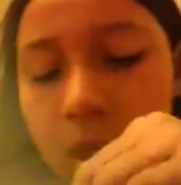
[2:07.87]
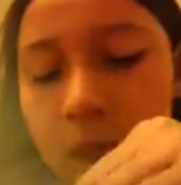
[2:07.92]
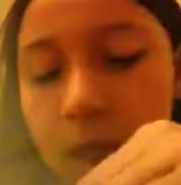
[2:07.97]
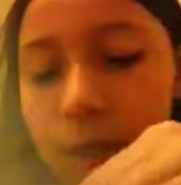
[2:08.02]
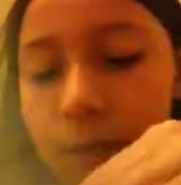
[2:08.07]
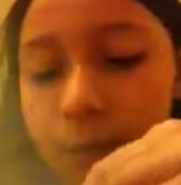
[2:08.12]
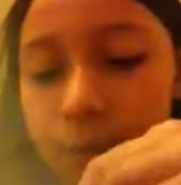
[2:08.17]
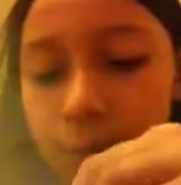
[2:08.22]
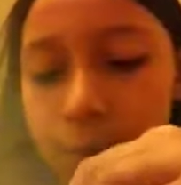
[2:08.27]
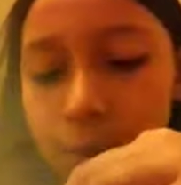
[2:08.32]

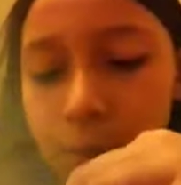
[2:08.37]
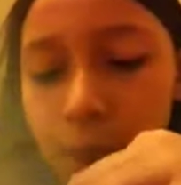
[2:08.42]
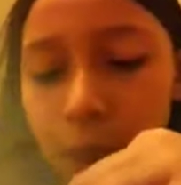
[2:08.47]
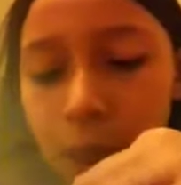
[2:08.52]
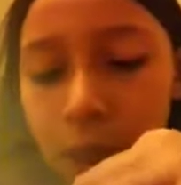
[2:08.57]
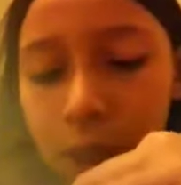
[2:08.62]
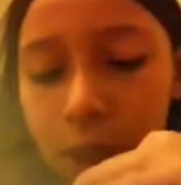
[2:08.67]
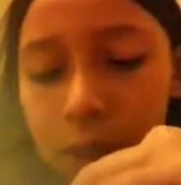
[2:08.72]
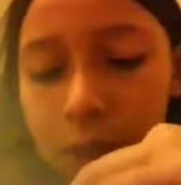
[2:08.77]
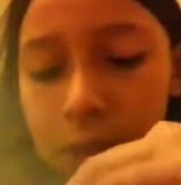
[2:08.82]
And I
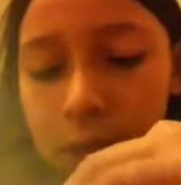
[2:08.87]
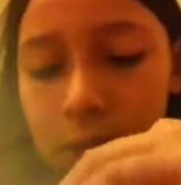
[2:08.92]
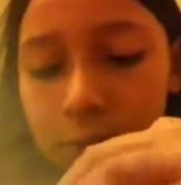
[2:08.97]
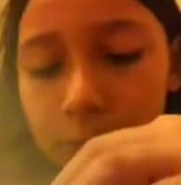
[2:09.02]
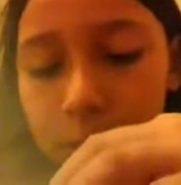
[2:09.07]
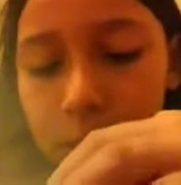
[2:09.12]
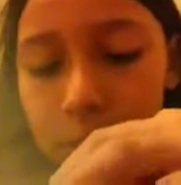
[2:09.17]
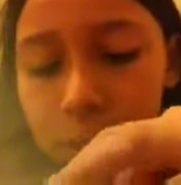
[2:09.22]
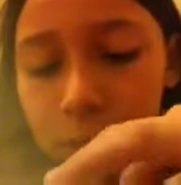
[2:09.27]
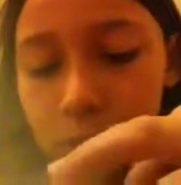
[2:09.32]
use this
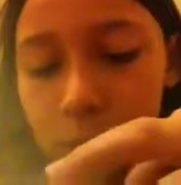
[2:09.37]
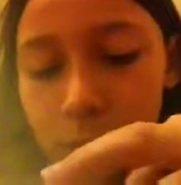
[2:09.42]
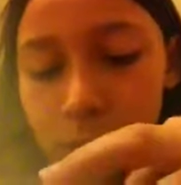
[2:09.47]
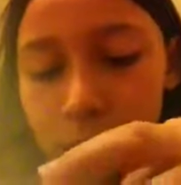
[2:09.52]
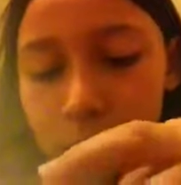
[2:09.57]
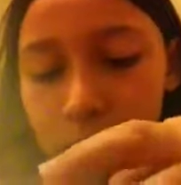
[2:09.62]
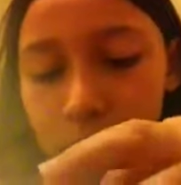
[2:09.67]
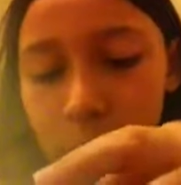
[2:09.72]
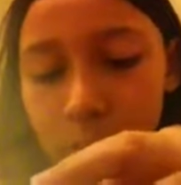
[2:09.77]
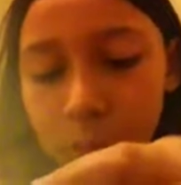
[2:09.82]
one when I'm on
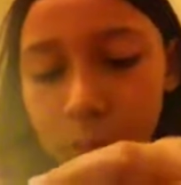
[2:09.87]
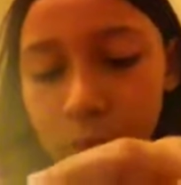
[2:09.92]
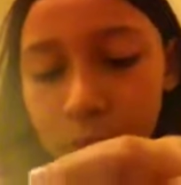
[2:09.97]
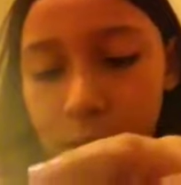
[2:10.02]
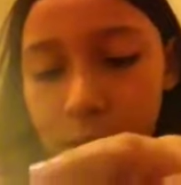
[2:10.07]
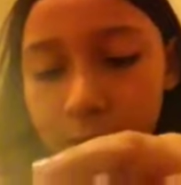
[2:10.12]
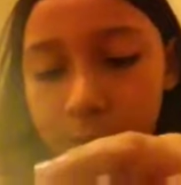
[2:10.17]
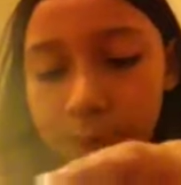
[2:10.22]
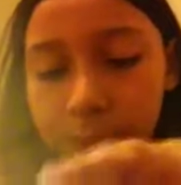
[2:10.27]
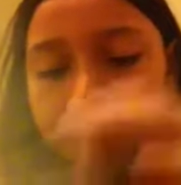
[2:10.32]
the go a
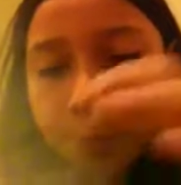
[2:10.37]
lot.